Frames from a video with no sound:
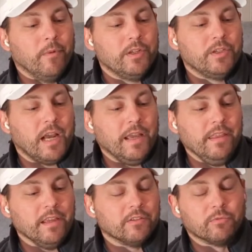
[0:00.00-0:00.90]
Which I
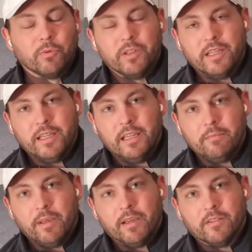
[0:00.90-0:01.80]
think is really
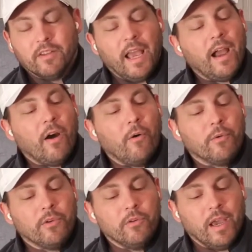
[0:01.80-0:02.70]
neat, because
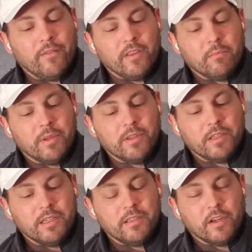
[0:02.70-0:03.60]
now you have the
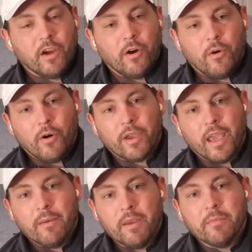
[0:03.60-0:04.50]
ability to go,
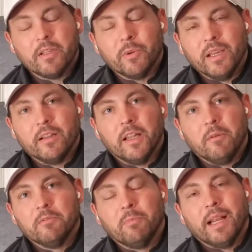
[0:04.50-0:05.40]
okay, I'm in between
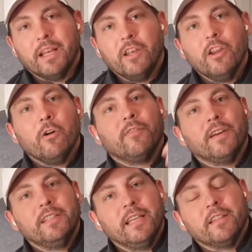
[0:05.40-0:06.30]
clubs, but I know
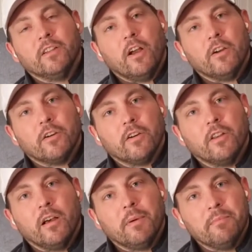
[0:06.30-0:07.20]
if I take the longer
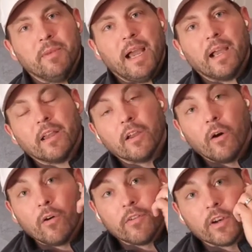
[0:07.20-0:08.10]
club, I'm not going to
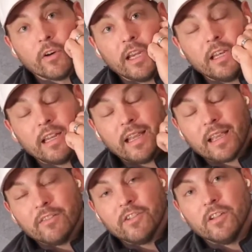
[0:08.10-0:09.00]
go over the green, and
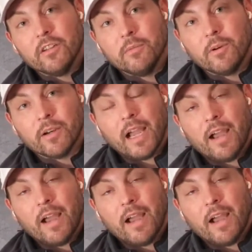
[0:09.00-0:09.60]
that gives you a little more